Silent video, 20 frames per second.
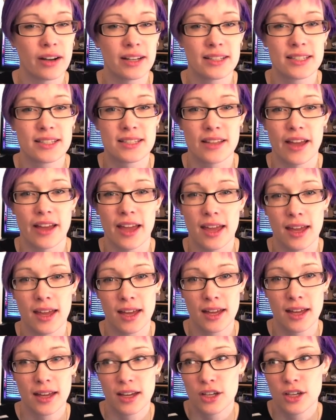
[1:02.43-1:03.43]
It's a
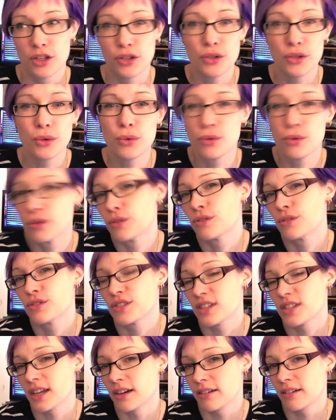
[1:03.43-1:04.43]
youth
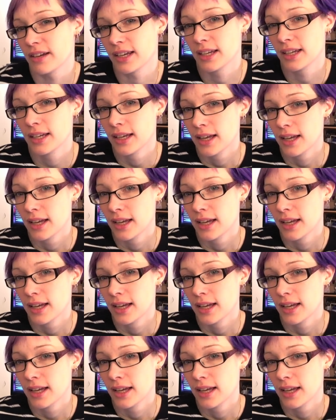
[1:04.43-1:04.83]
series.